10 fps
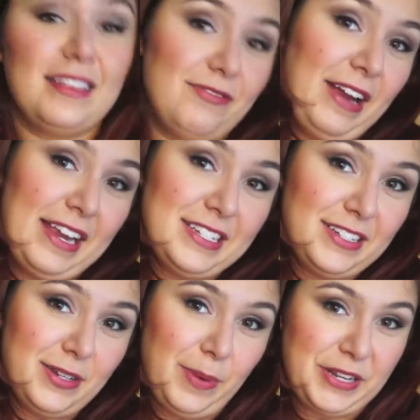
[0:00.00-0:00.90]
right into
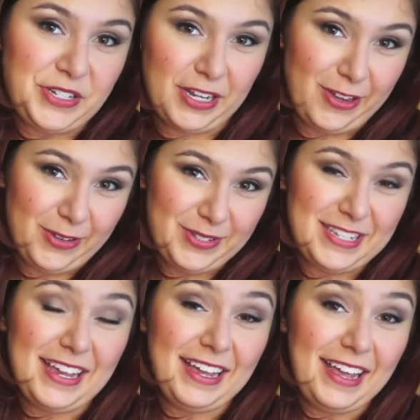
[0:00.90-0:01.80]
your punch it
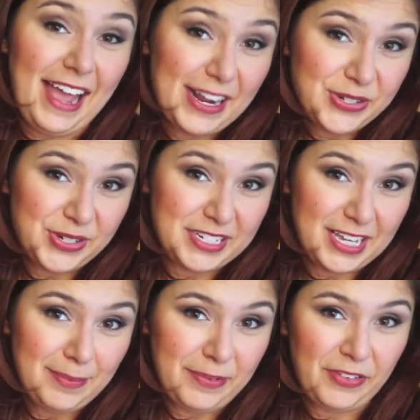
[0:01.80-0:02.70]
goes. Extra
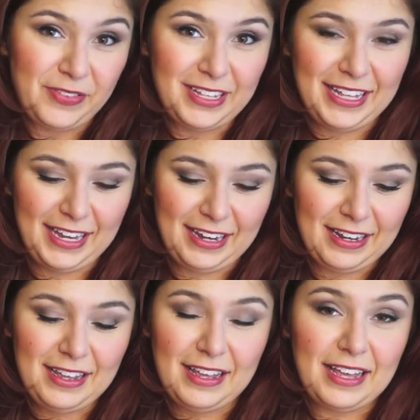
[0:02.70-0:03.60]
tip, if you're
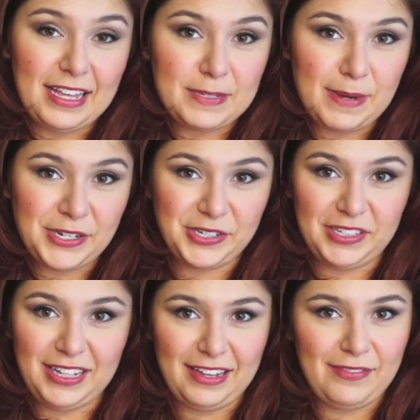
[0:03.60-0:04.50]
feeling
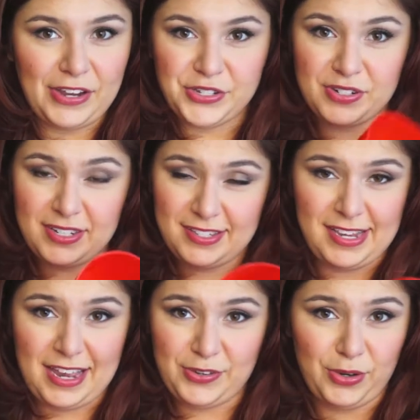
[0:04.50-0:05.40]
especially adventurous
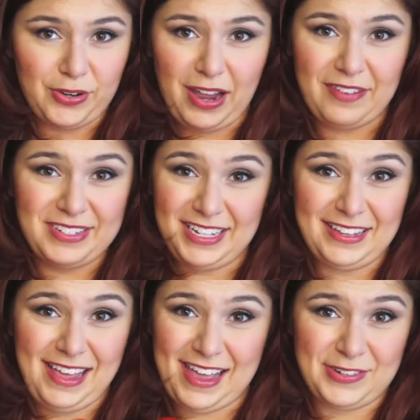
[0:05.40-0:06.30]
and or
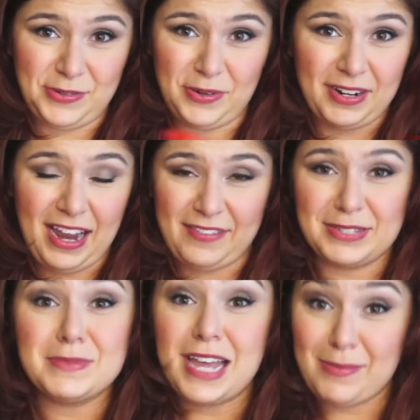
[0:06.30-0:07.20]
crafty and or have
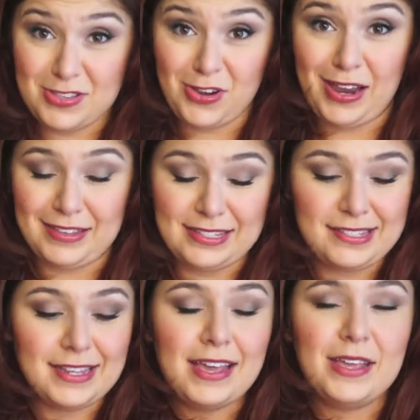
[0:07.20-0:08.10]
some time on your
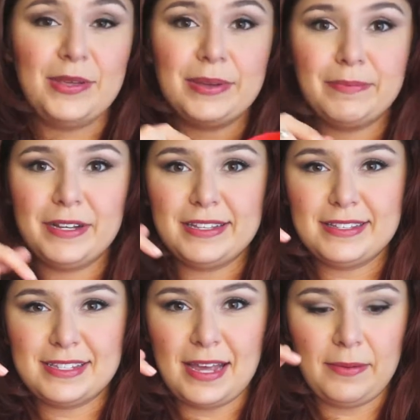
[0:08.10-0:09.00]
hands, you can put
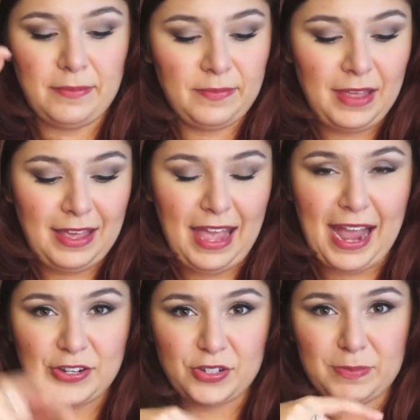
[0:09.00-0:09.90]
some
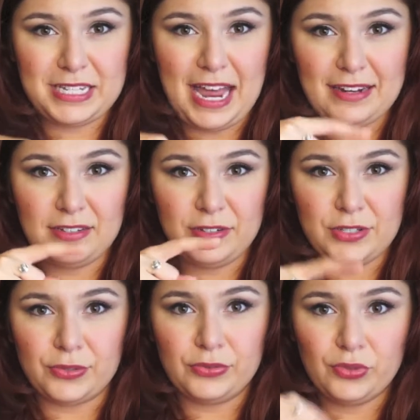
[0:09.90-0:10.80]
extra botanicals
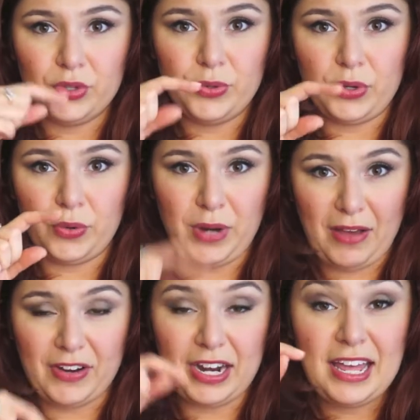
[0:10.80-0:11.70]
or fruit or
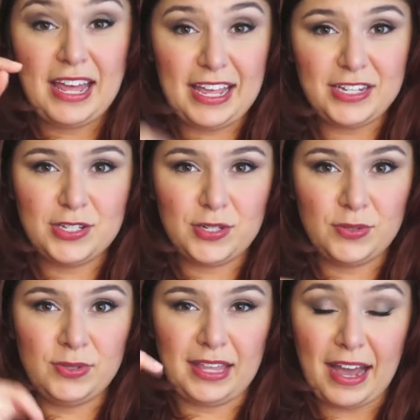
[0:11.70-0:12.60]
whatever
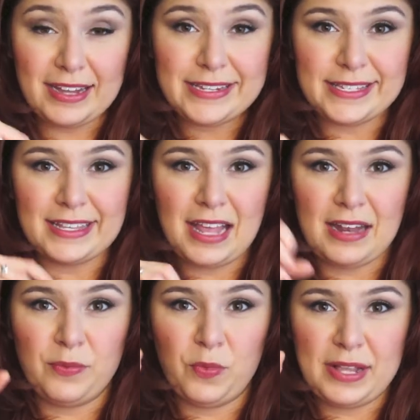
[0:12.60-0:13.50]
into the ice, and
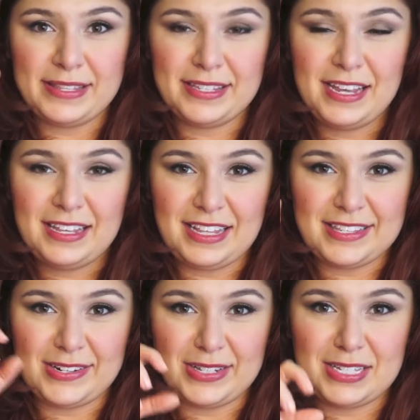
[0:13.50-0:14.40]
then once that
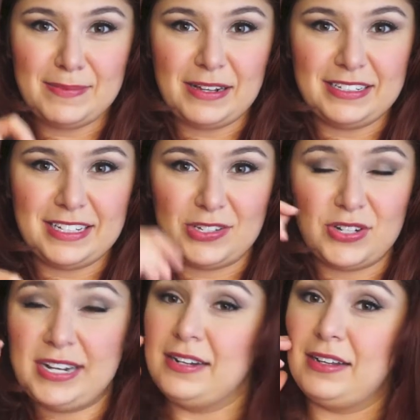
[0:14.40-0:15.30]
starts to melt into the
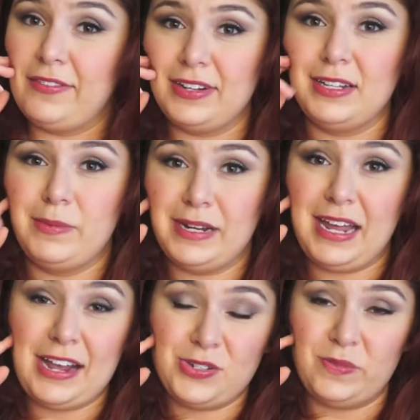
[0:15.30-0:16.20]
drink, it'll give it a little bit of
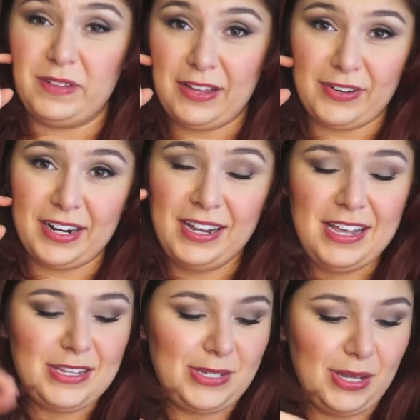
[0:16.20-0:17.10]
extra flavor.
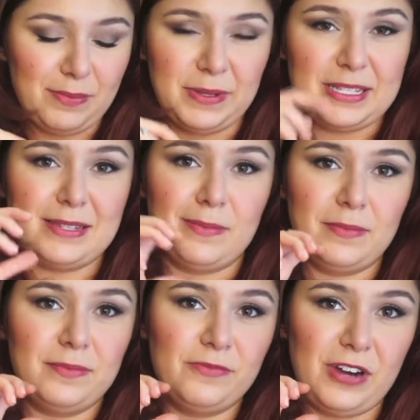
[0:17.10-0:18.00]
So you can put
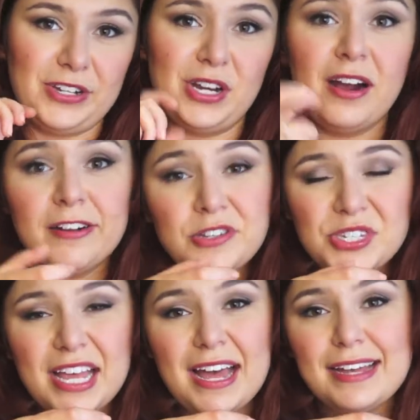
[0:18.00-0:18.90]
some fresh orange
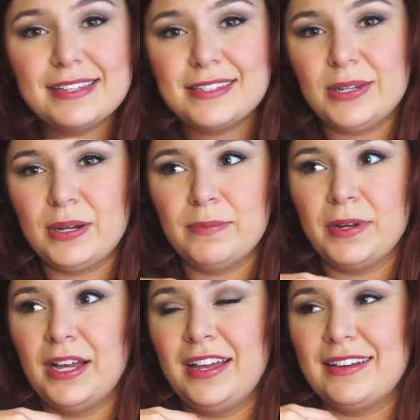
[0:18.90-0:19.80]
zest, you can
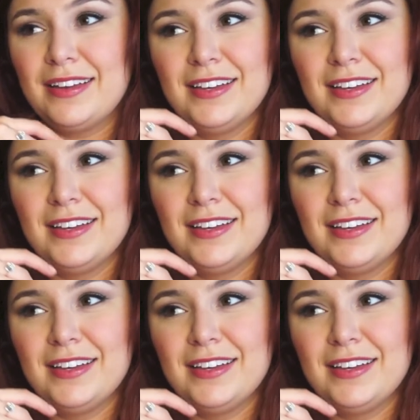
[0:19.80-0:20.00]
put